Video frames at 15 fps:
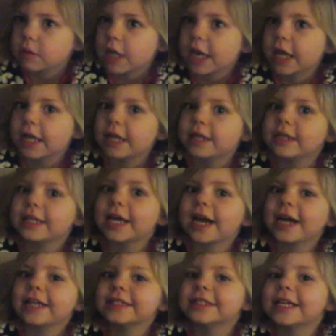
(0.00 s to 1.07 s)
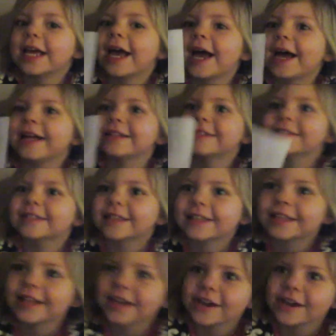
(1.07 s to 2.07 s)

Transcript: Then dad said ask